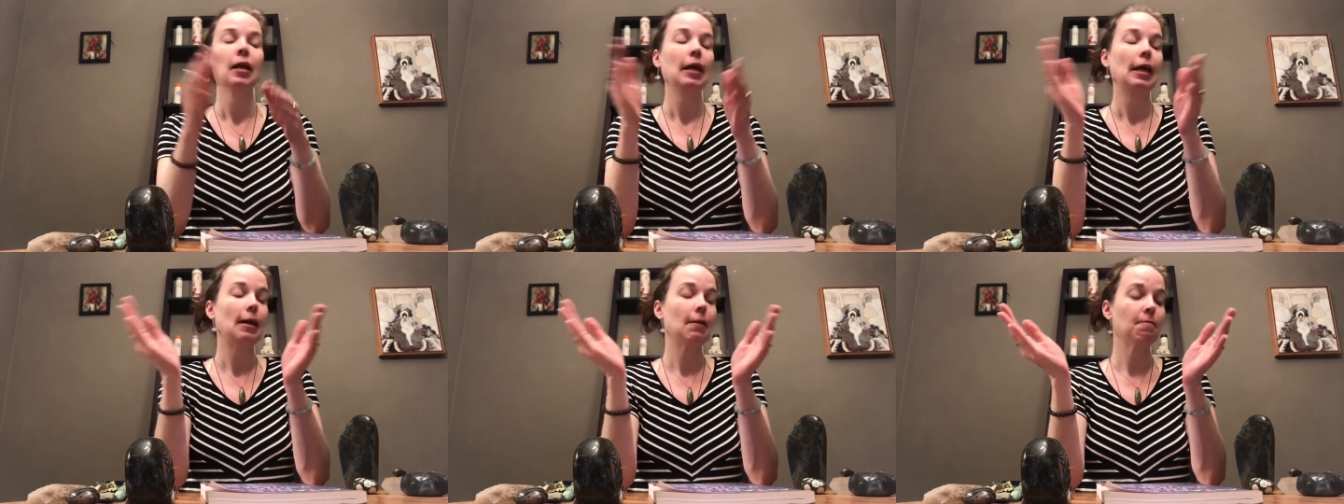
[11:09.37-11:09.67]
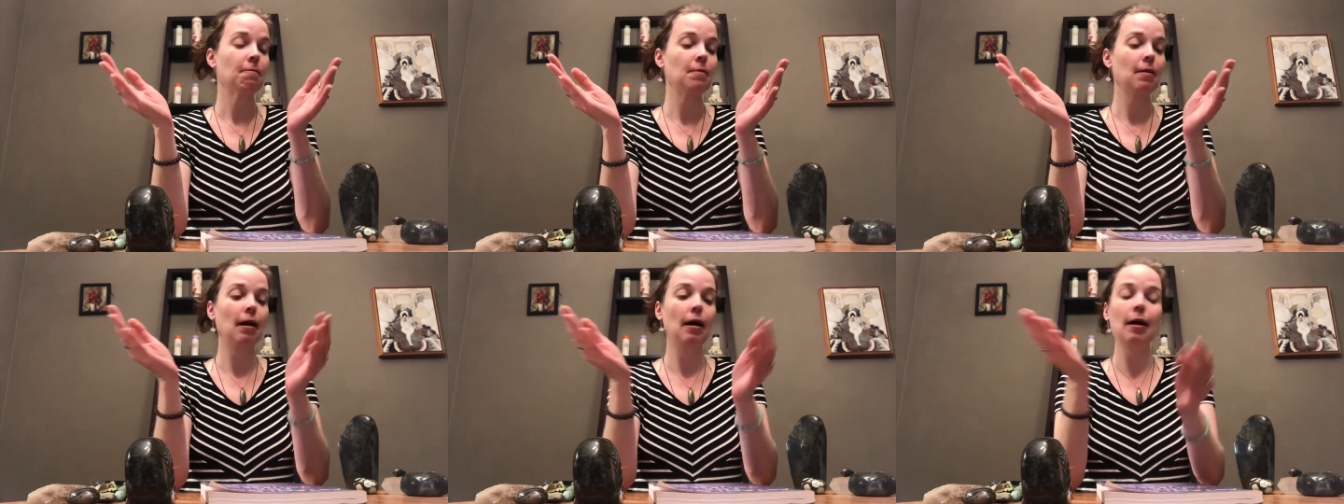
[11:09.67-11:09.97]

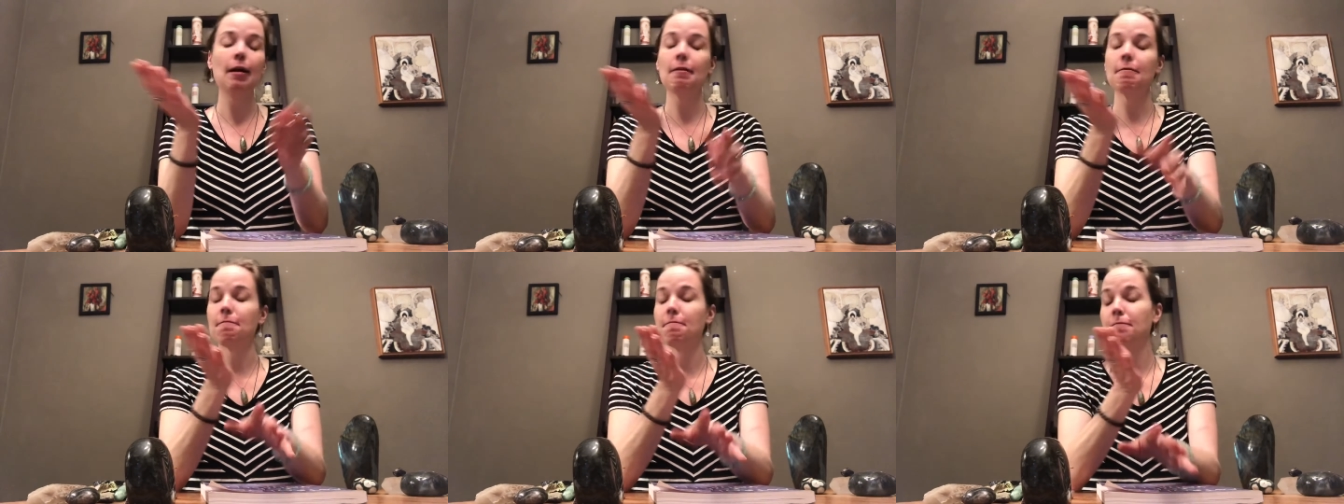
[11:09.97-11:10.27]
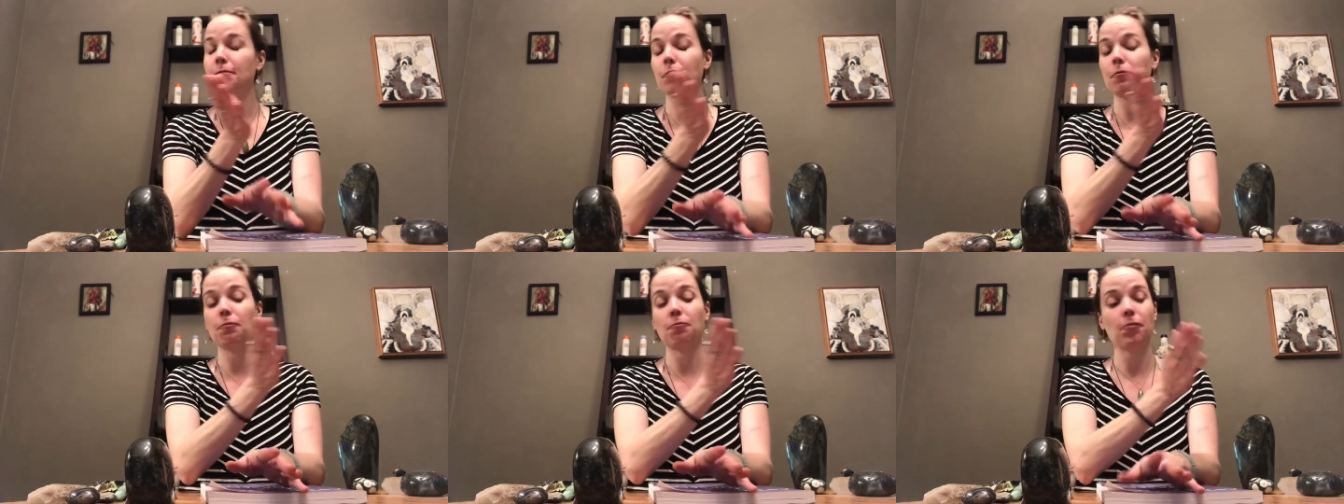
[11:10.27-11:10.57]
If not,
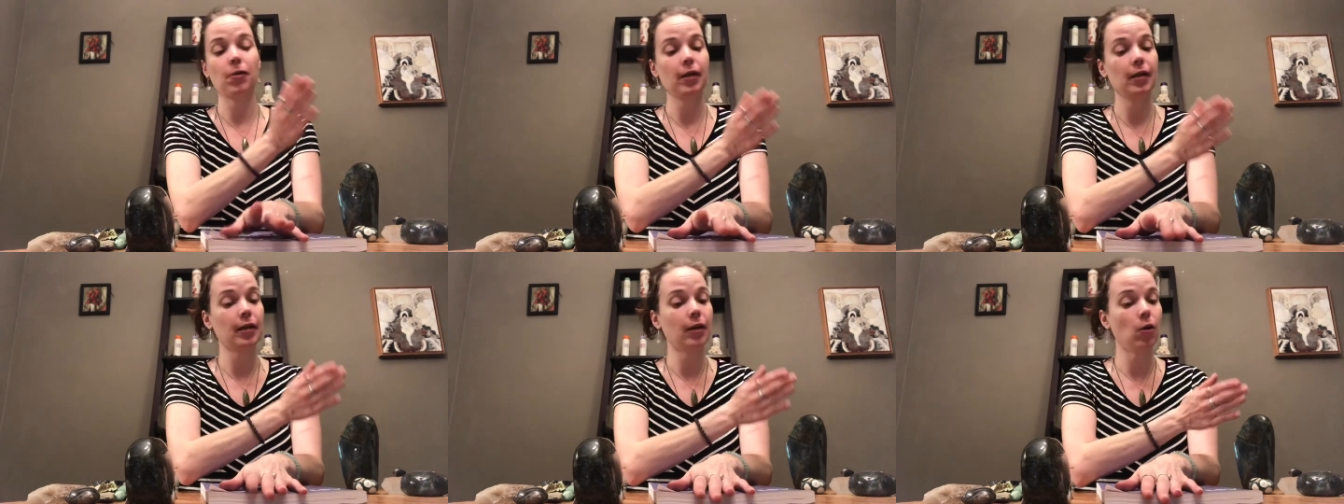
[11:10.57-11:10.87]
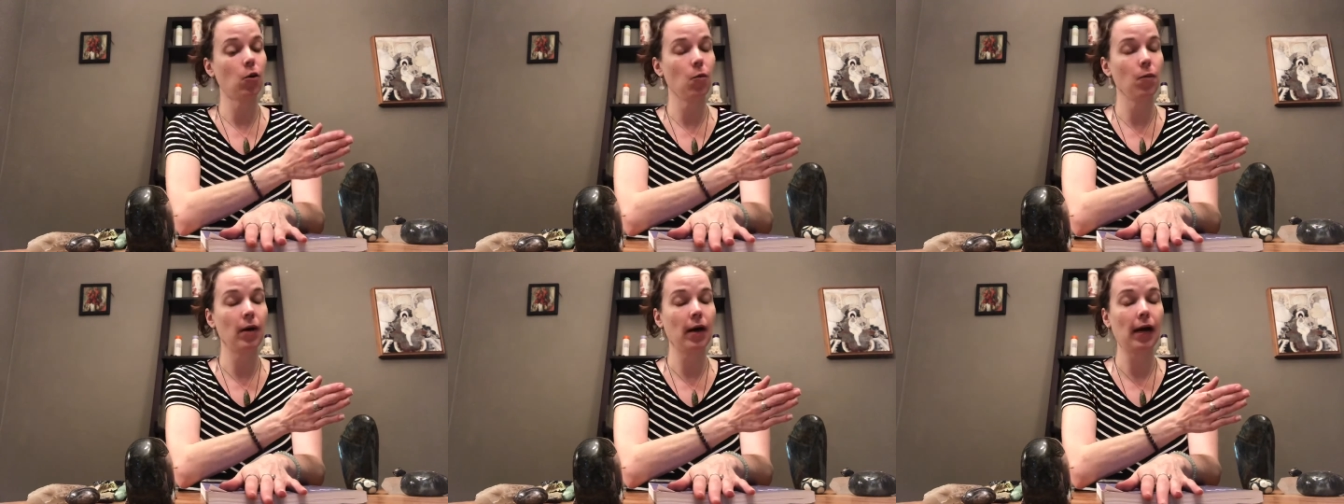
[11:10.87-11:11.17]
feel free to
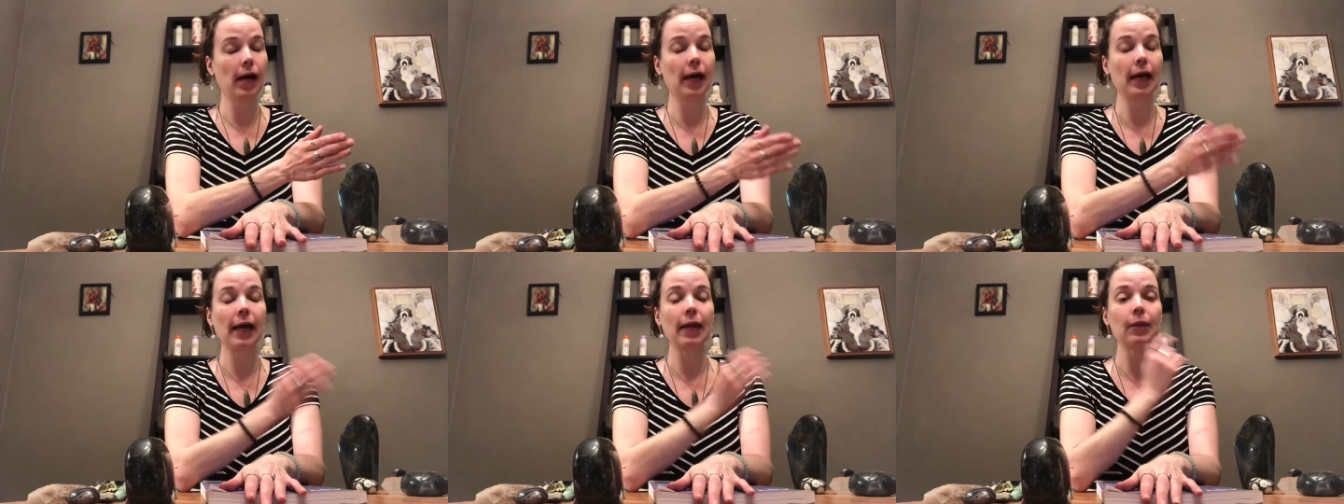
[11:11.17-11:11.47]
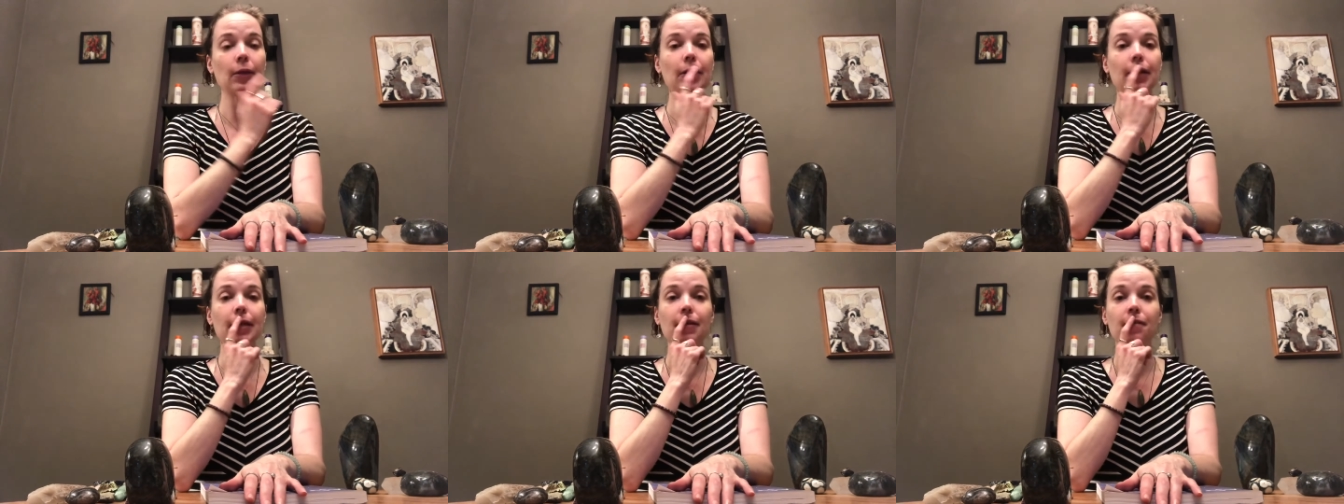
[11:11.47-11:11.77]
go back and
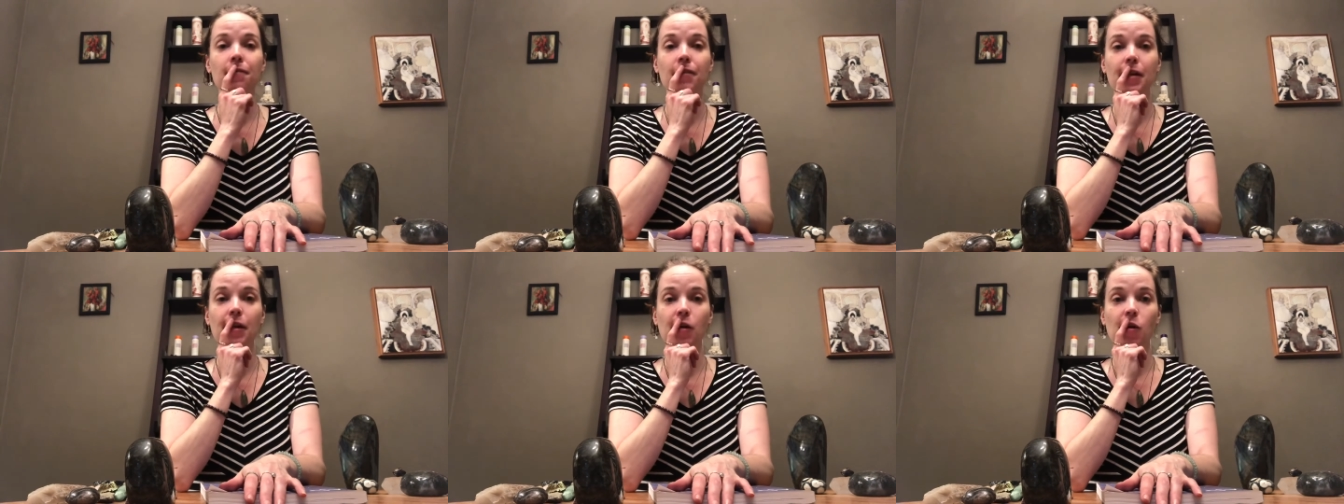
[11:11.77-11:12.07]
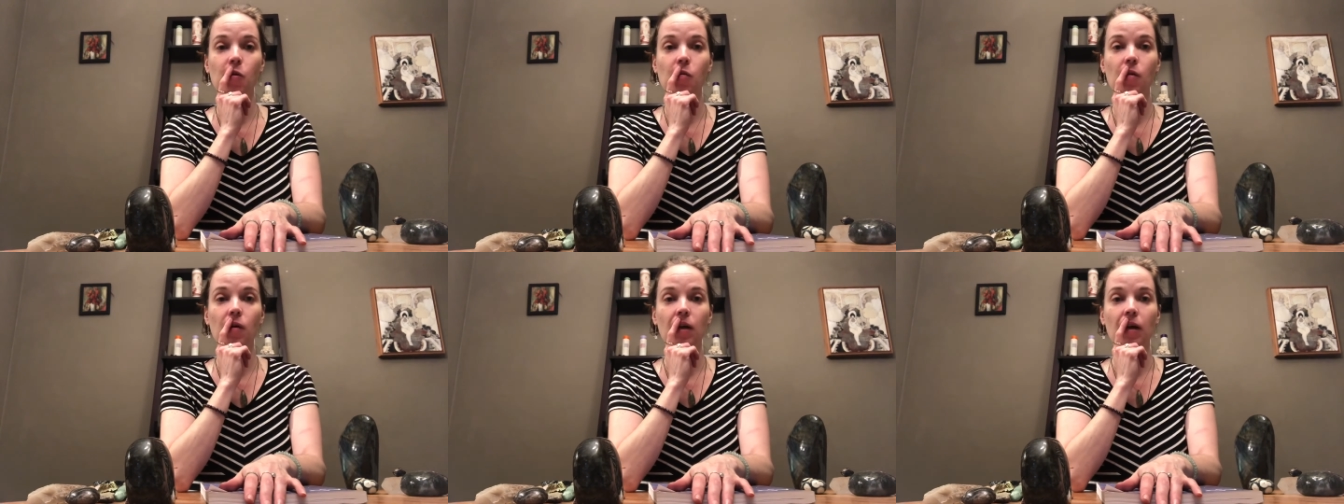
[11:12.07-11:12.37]
look at the
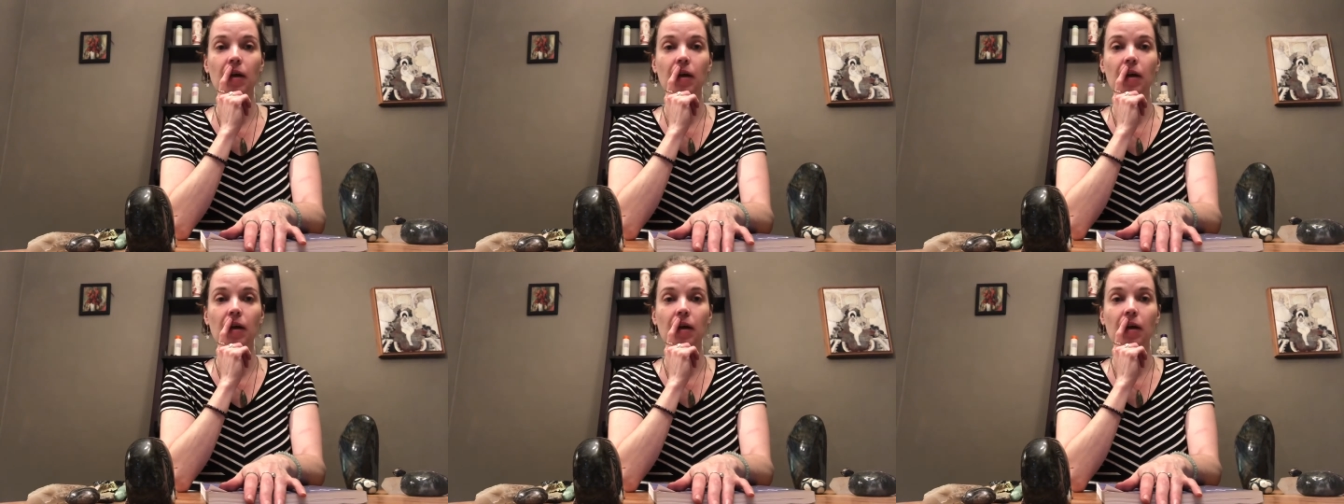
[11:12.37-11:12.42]
video